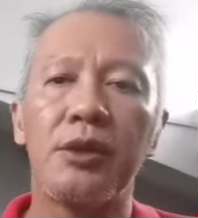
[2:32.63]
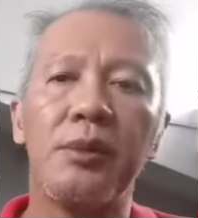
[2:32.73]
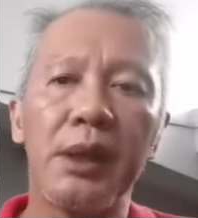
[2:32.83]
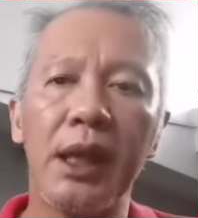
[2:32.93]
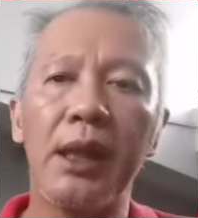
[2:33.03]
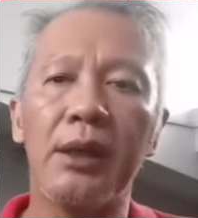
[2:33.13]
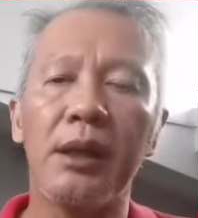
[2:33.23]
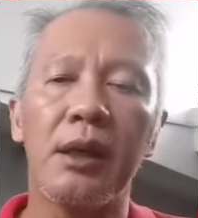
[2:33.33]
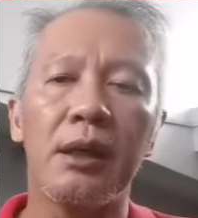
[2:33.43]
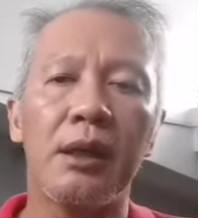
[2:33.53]
to begin
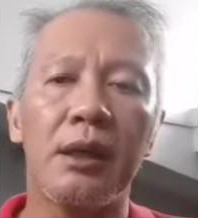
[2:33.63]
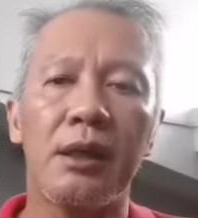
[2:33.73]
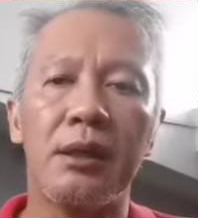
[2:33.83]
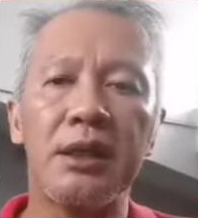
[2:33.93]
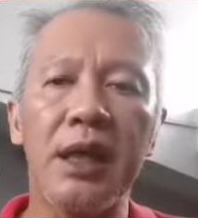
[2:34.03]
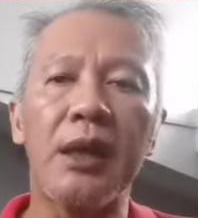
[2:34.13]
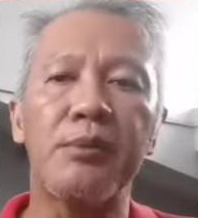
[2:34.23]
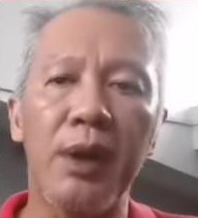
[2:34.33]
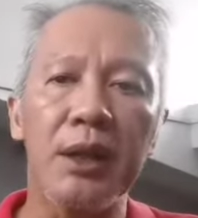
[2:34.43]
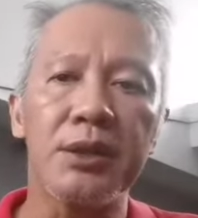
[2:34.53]
the
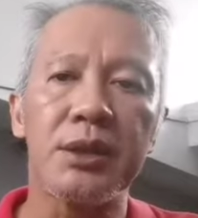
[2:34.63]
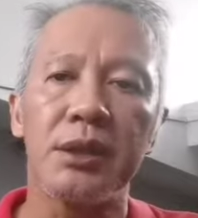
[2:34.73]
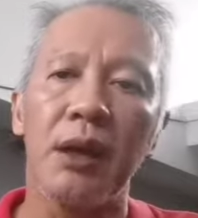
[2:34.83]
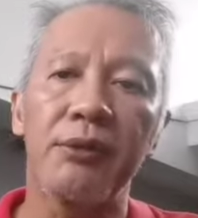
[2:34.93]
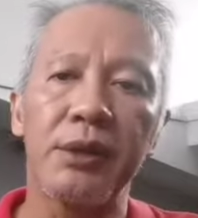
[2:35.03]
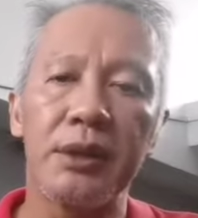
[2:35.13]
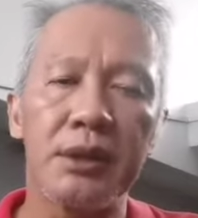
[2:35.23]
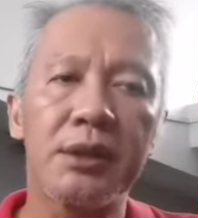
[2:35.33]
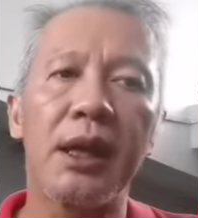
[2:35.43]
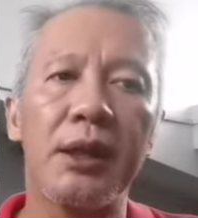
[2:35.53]
design process after
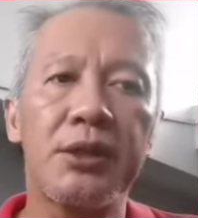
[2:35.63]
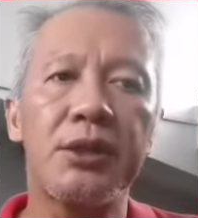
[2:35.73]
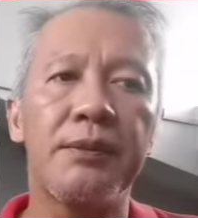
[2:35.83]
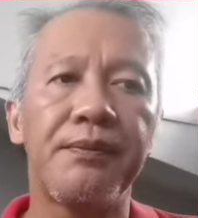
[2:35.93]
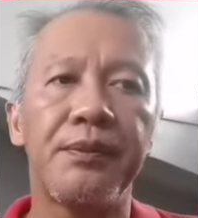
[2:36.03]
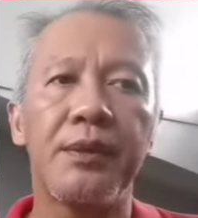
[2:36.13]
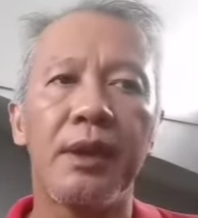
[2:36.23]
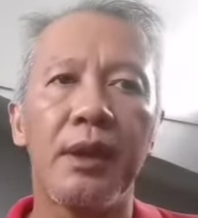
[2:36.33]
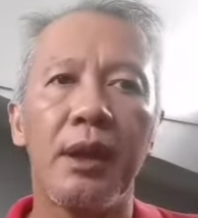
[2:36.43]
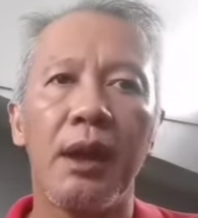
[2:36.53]
the sketch,
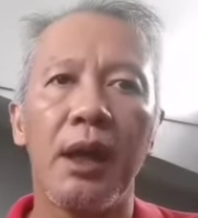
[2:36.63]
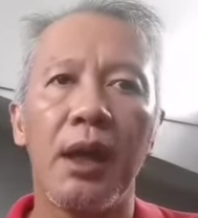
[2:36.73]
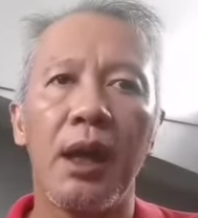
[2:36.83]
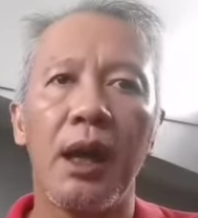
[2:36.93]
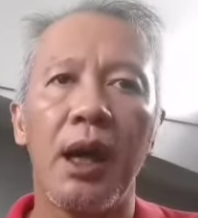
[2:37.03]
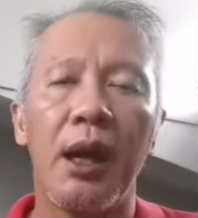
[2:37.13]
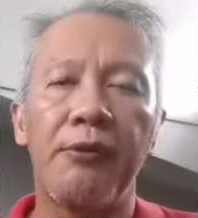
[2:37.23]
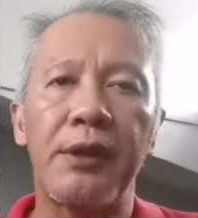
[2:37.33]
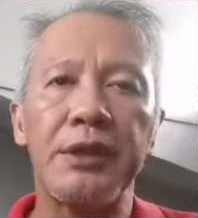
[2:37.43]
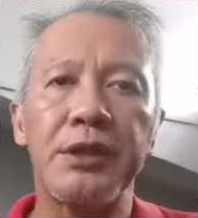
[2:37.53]

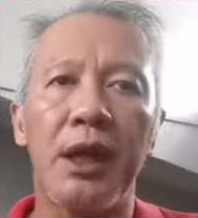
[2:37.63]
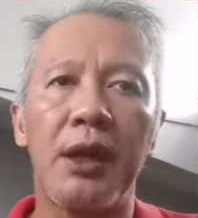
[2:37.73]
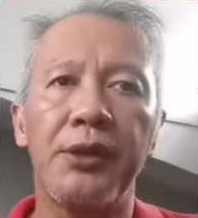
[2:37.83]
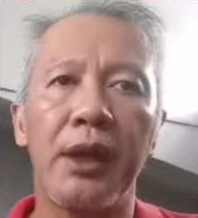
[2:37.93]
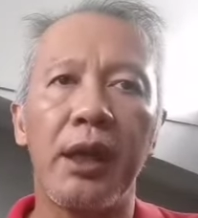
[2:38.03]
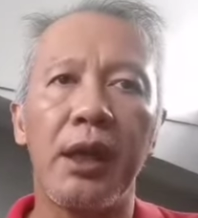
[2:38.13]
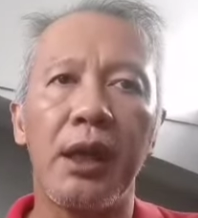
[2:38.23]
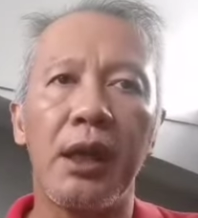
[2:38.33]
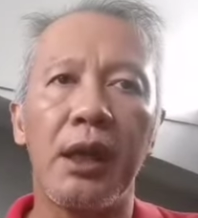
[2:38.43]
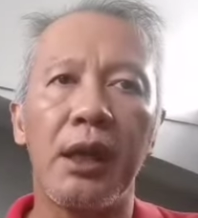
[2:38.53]
I first got
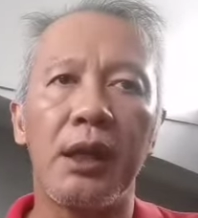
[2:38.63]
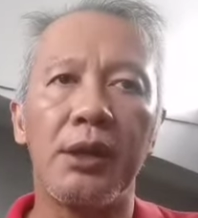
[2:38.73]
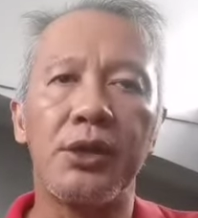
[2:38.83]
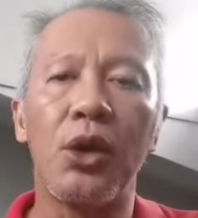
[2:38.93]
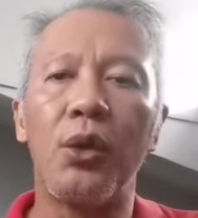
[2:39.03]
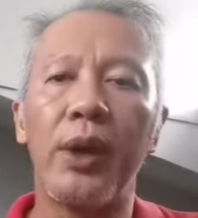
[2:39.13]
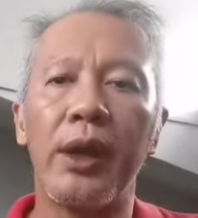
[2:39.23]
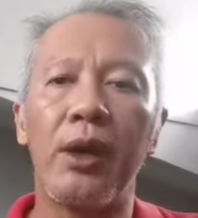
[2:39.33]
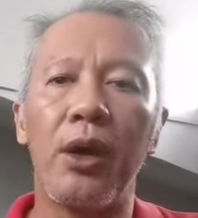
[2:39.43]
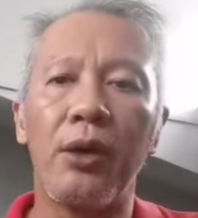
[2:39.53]
a
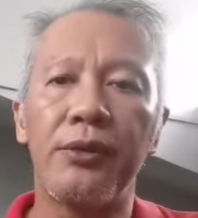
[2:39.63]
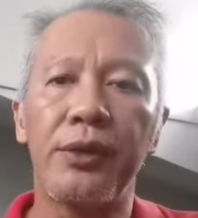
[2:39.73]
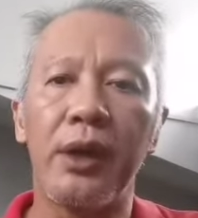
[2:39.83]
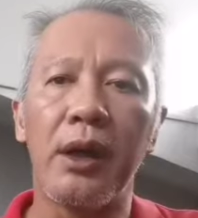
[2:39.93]
drawing of